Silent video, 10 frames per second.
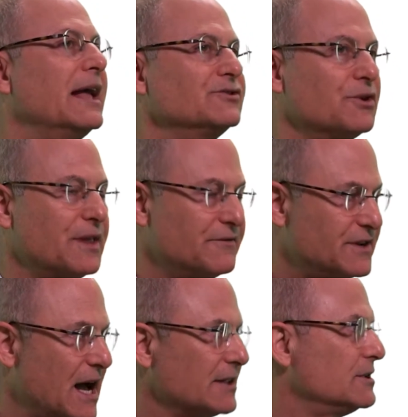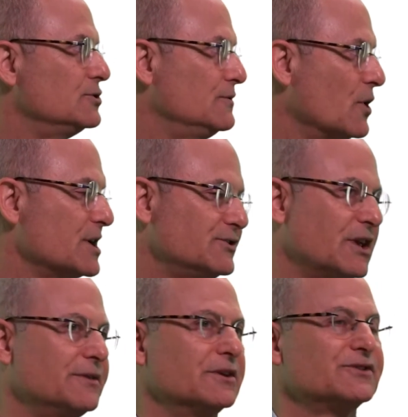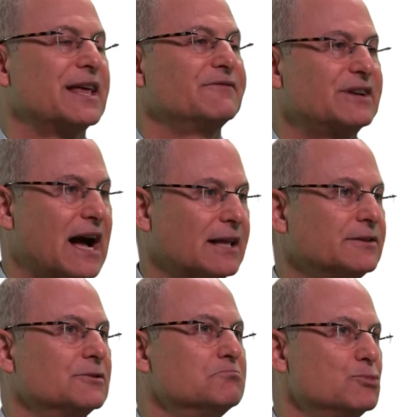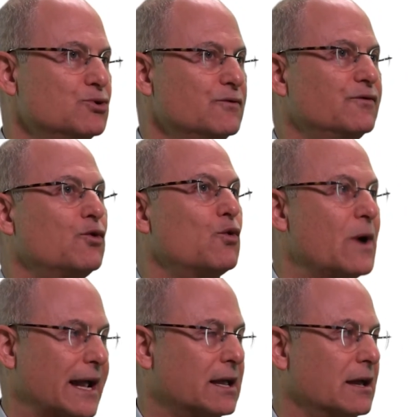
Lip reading: And so they've got, and you've already said this, they've got to move quick.